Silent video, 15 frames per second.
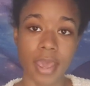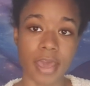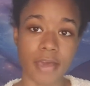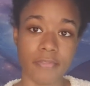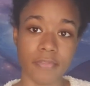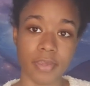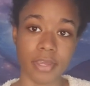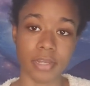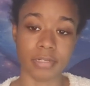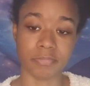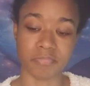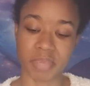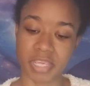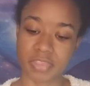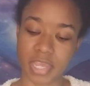and
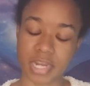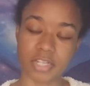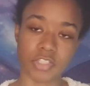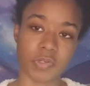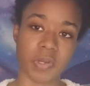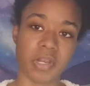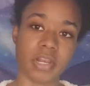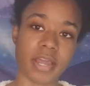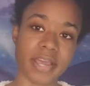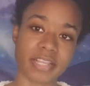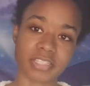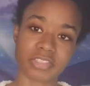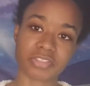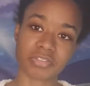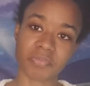then make that into a
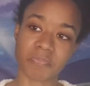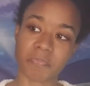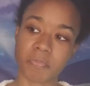nice,